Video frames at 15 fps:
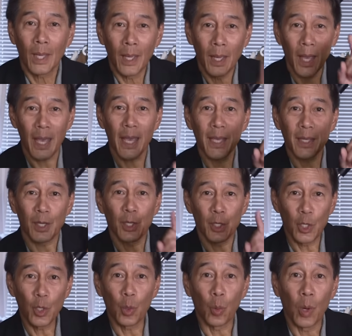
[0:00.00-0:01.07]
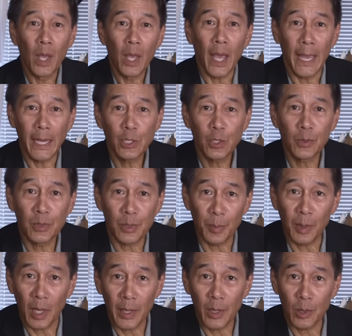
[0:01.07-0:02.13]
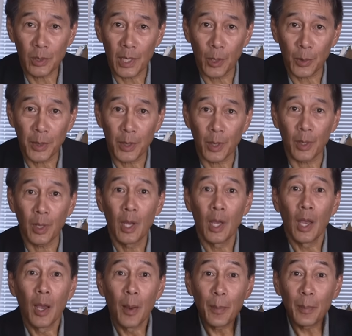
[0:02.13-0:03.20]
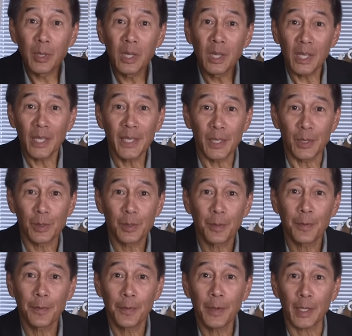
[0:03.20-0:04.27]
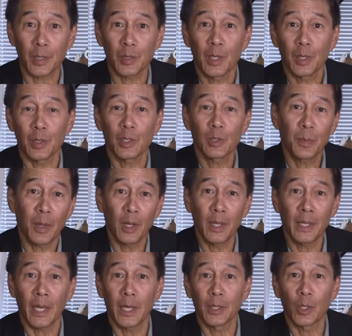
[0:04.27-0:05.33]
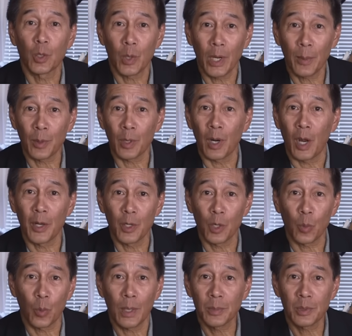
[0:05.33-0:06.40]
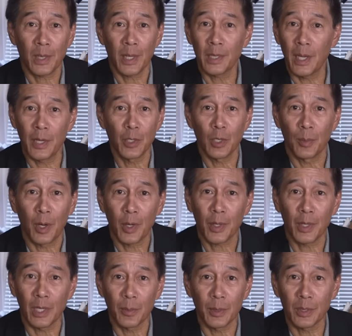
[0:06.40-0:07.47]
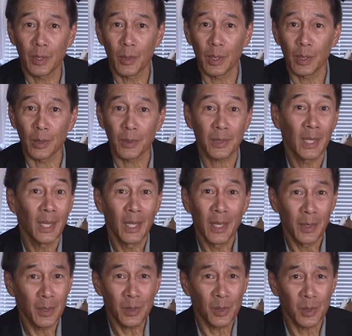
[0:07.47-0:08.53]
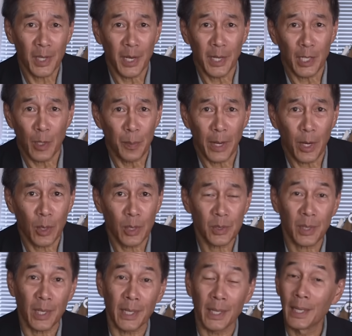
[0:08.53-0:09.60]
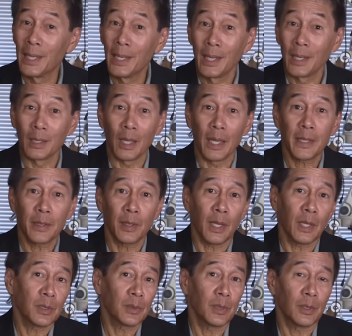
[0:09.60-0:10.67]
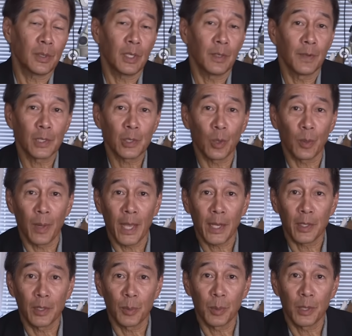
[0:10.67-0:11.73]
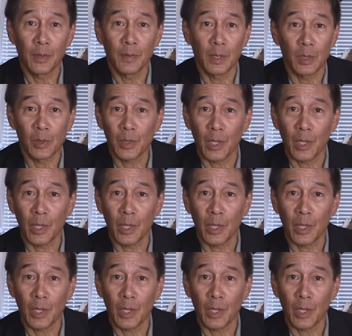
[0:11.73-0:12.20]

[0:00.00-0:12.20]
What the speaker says: Hey, you, Asian suppliers out there, please fix the spelling and grammar on your website and your marketing materials. This is getting embarrassing. Like the SCT visual back in the previous